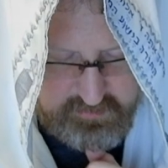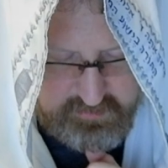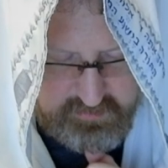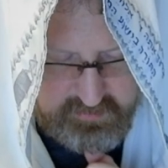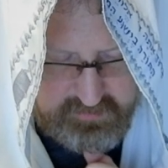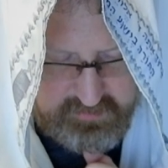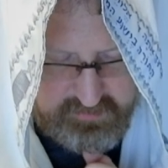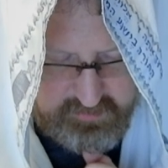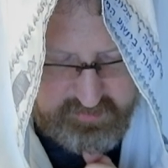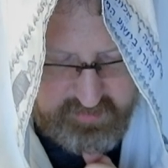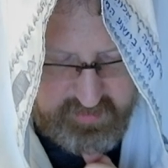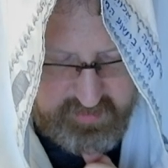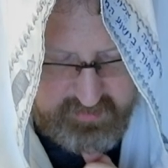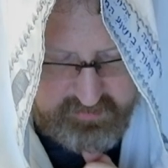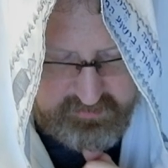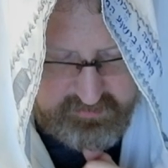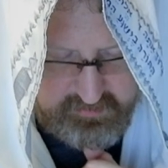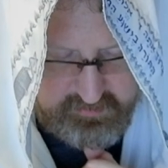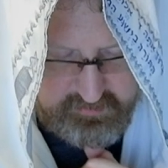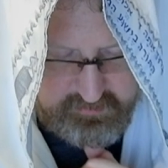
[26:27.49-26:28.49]
Jesus
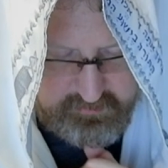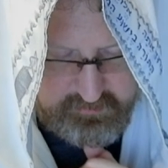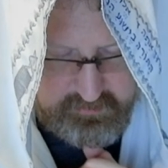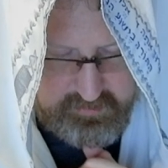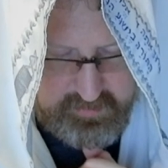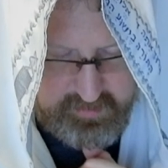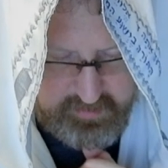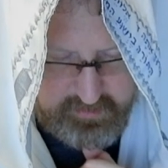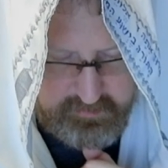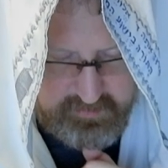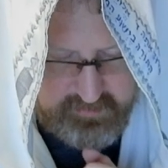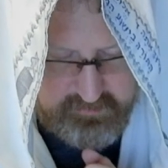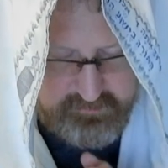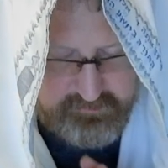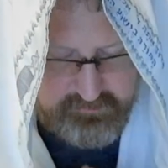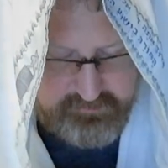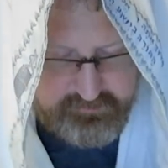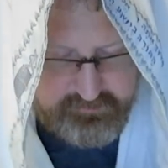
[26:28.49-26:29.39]
Christ. Amen.